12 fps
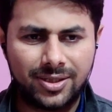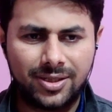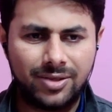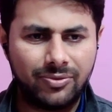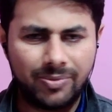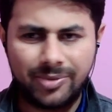It
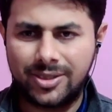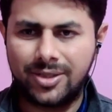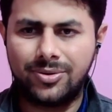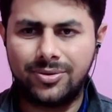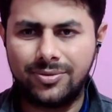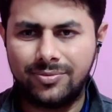will be
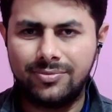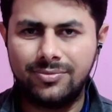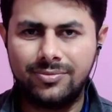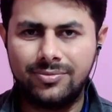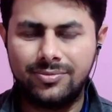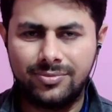zero,
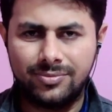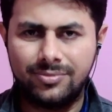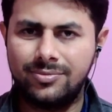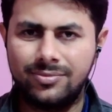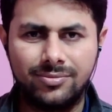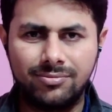
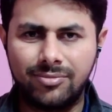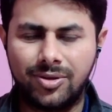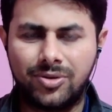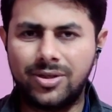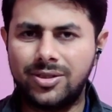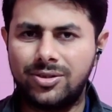
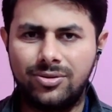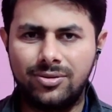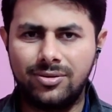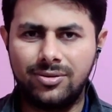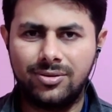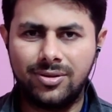because
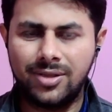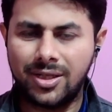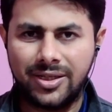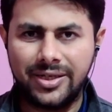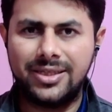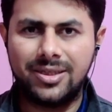
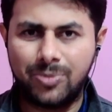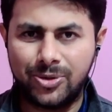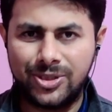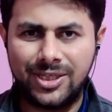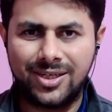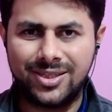nothing is
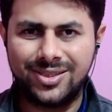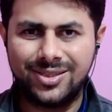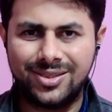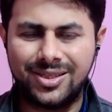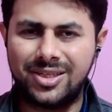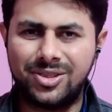opposing
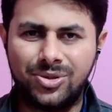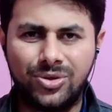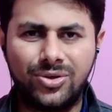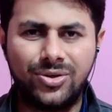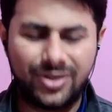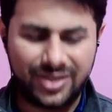us. There is
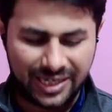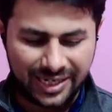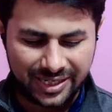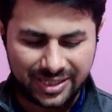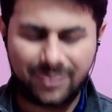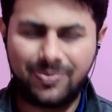no
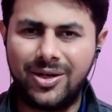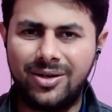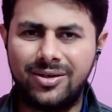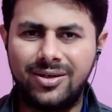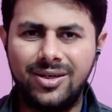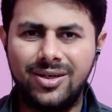electric
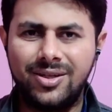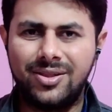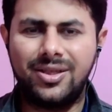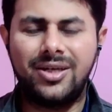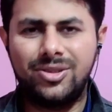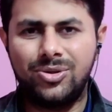field.
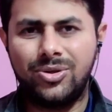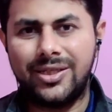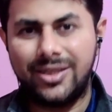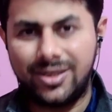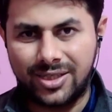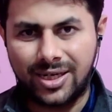There is no
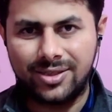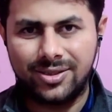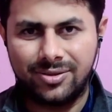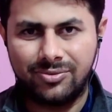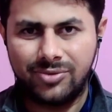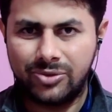other
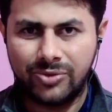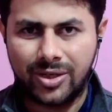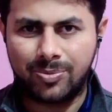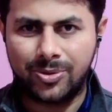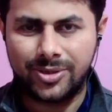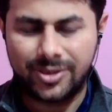charge which will
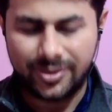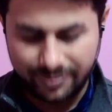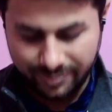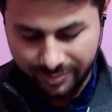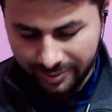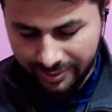oppose,
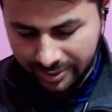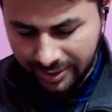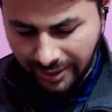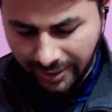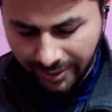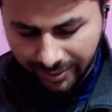
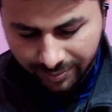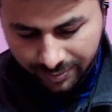right?